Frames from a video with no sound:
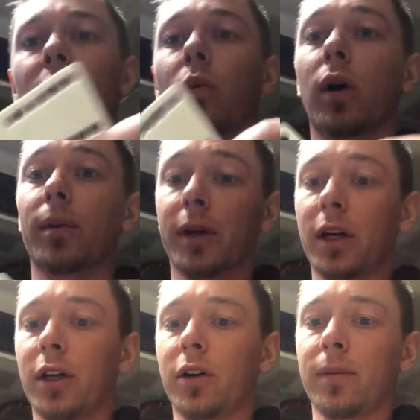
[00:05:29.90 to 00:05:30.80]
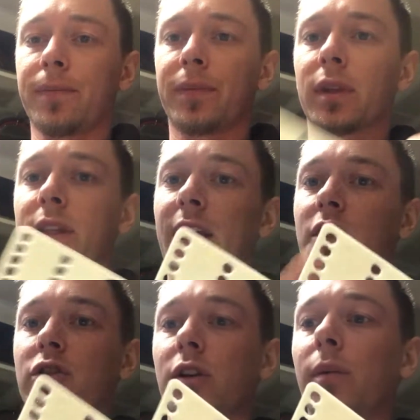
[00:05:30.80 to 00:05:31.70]
what I'm gonna do, take
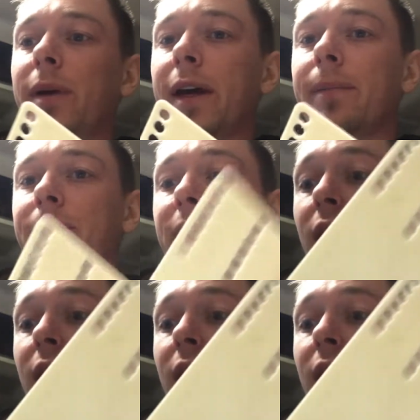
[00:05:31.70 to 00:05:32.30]
a drill bit,